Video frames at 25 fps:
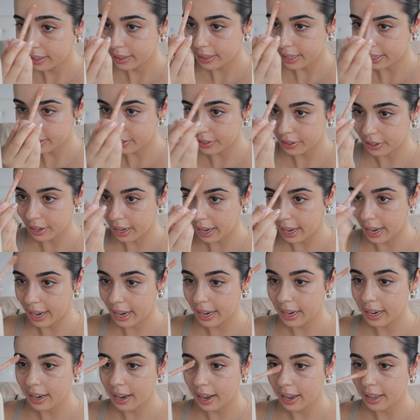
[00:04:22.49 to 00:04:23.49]
that's
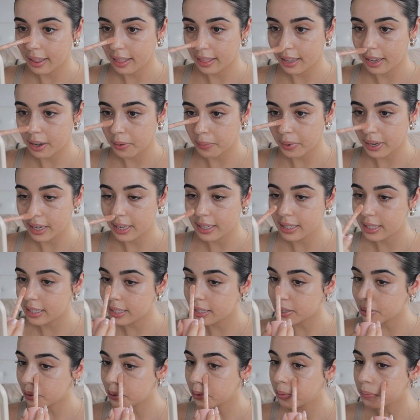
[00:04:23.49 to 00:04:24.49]
okay. I think we can
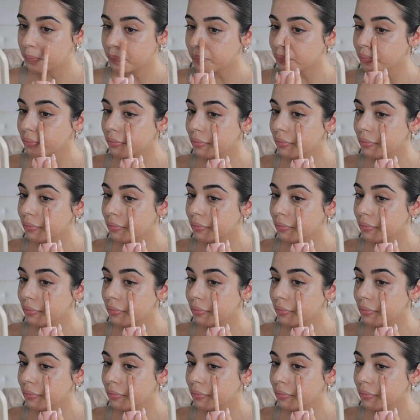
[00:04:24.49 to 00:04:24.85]
still